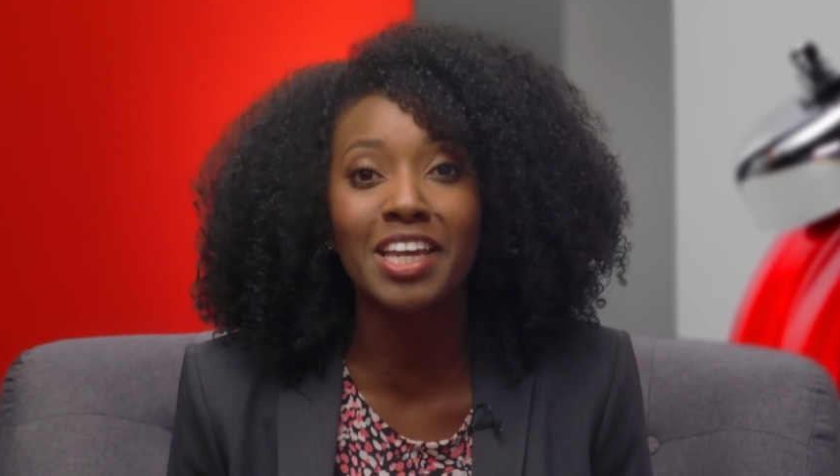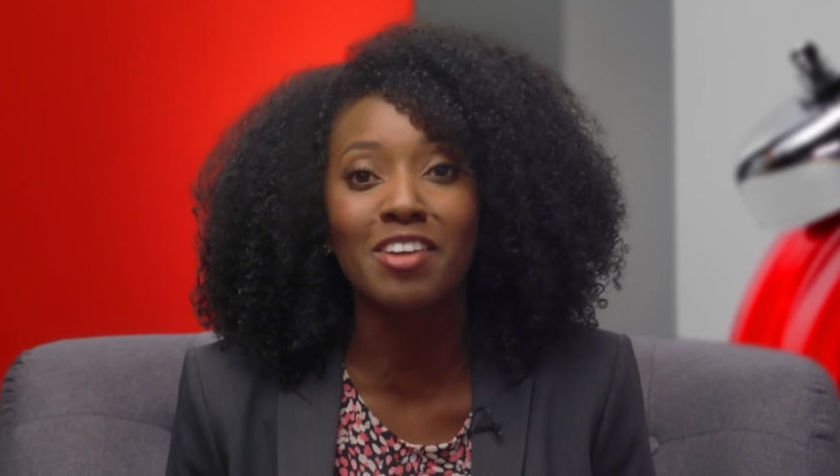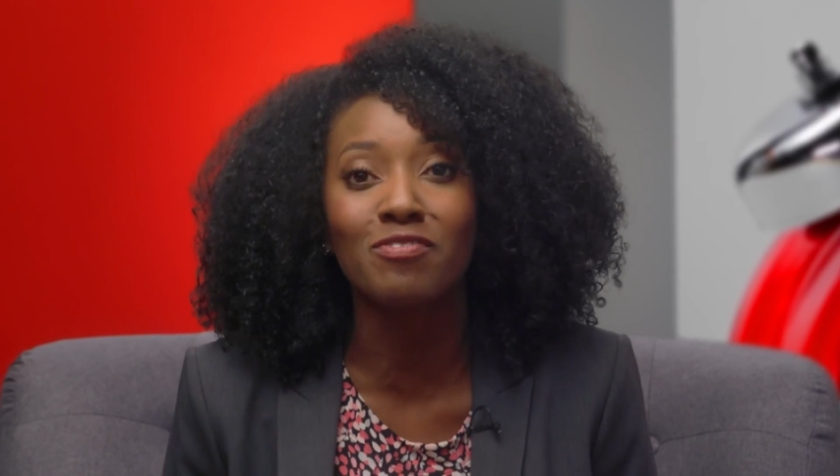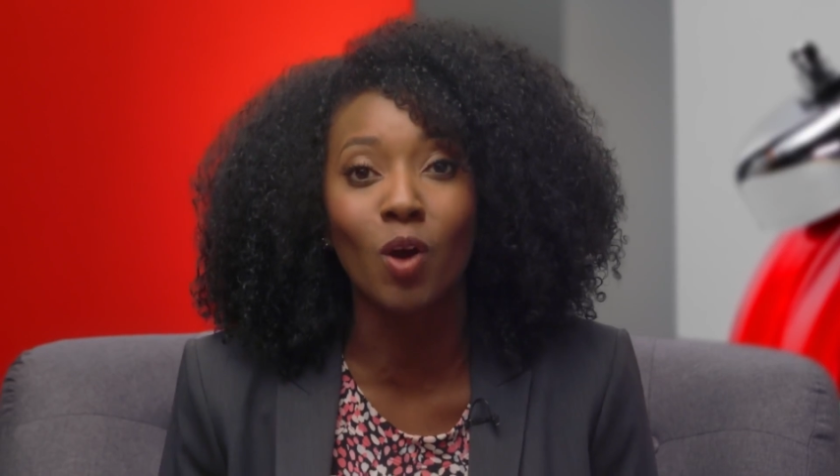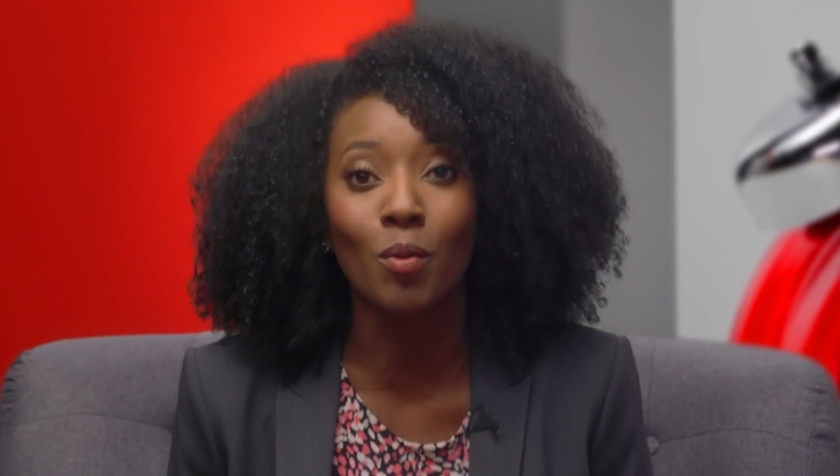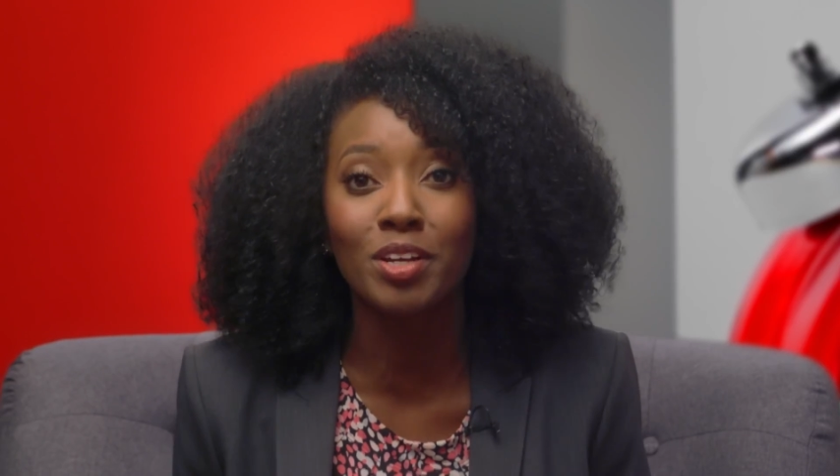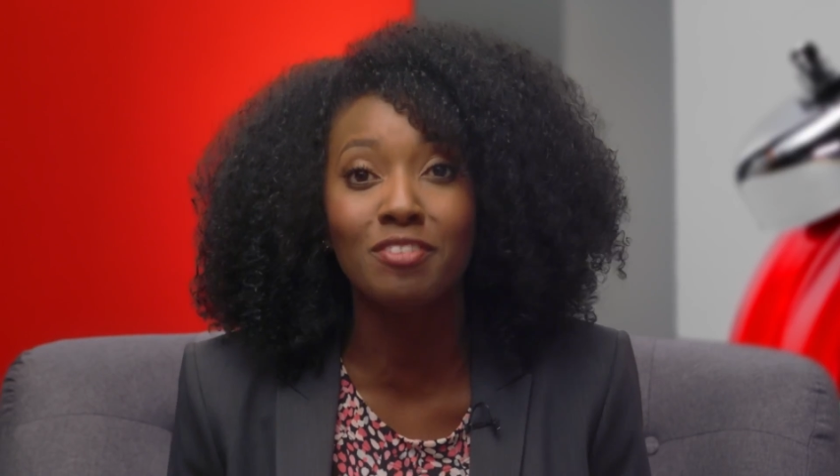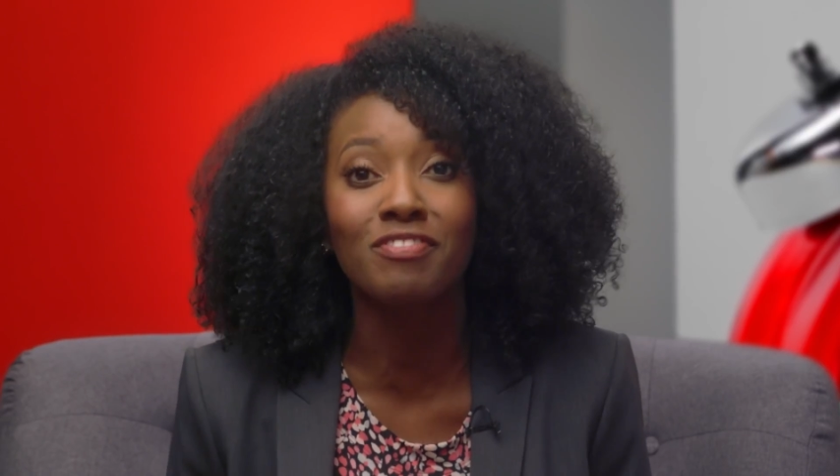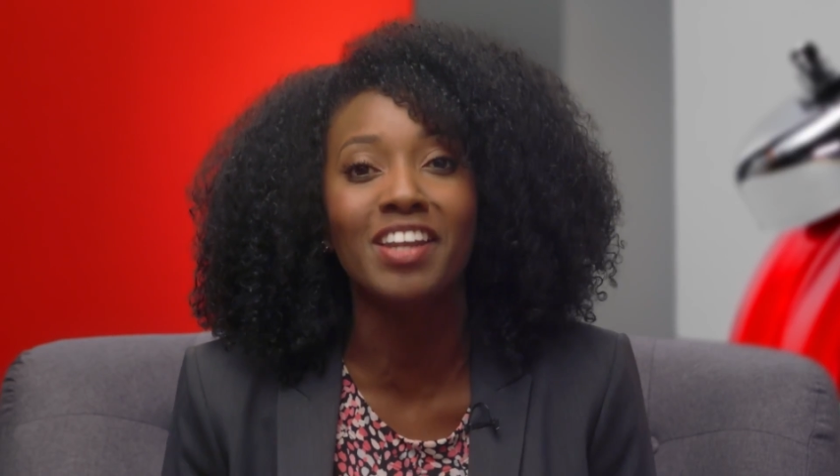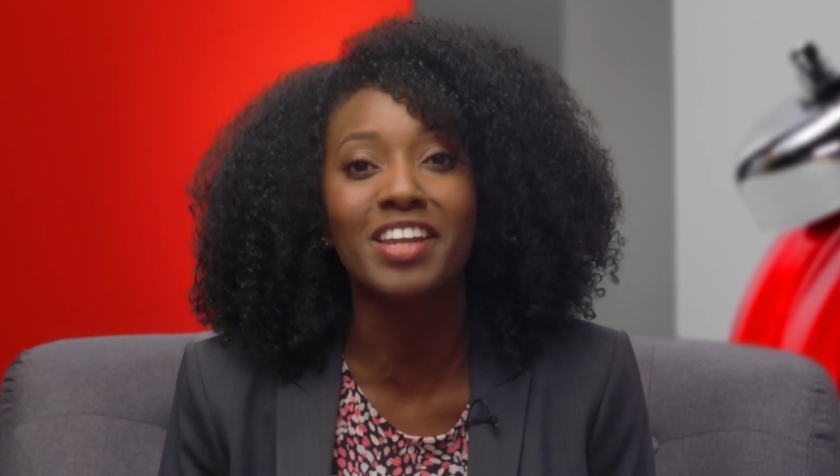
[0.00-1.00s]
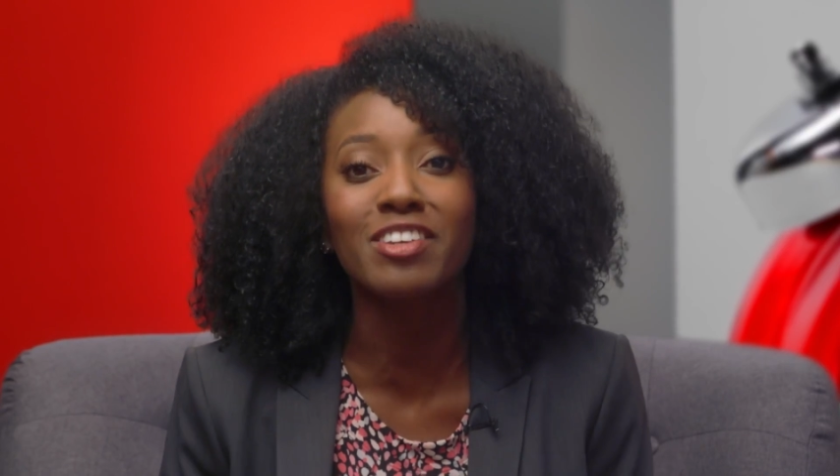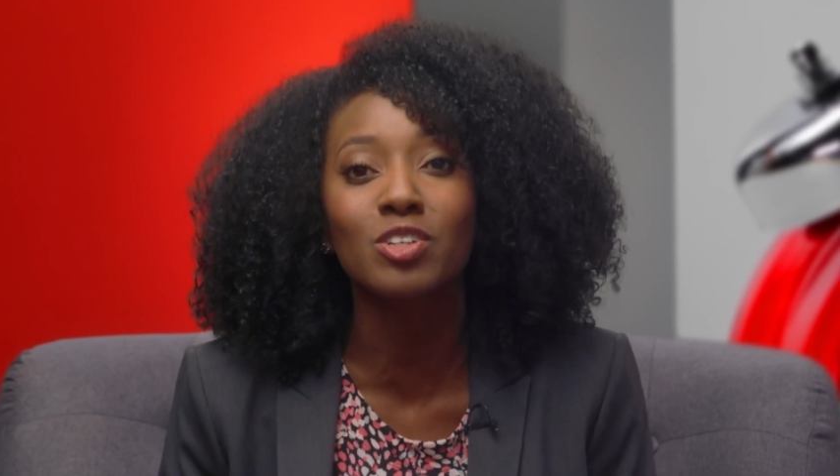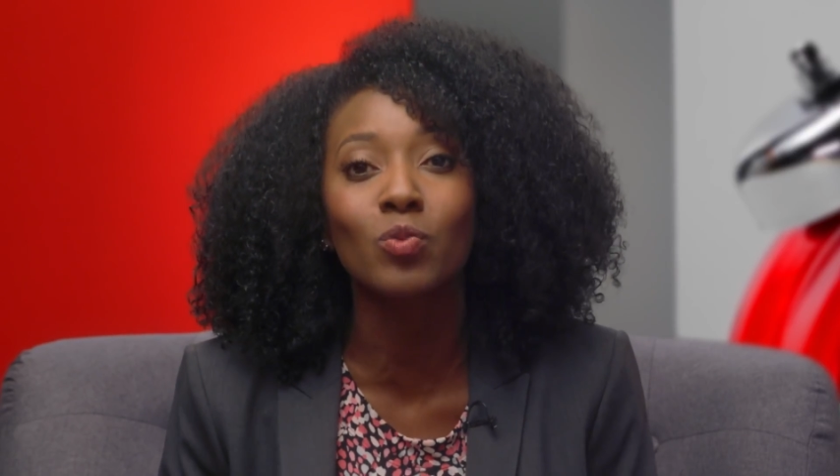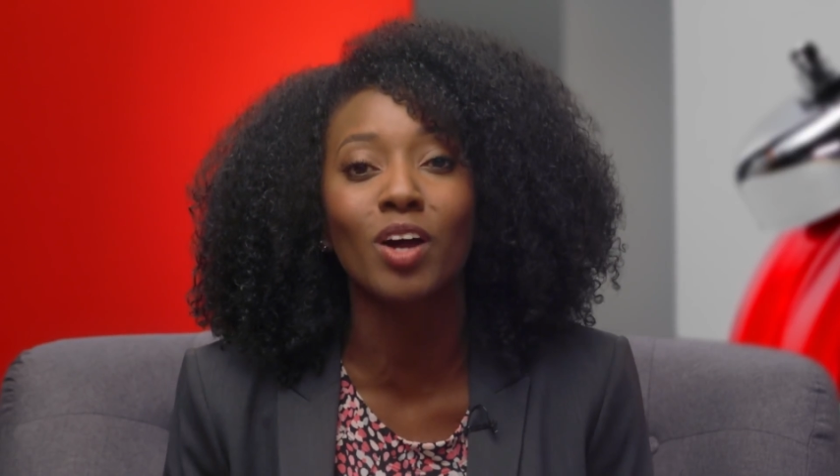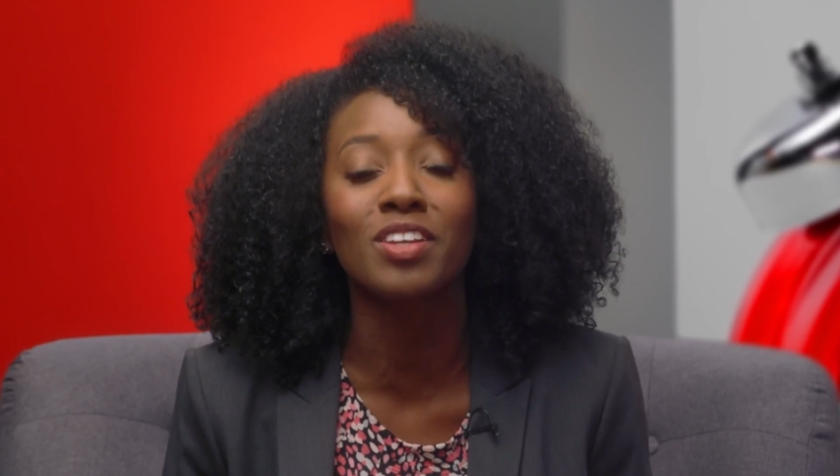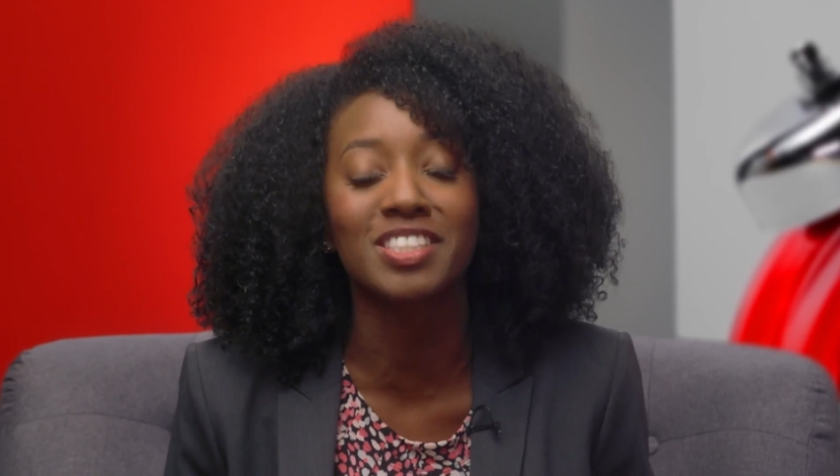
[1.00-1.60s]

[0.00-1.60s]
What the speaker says: informative financial wellness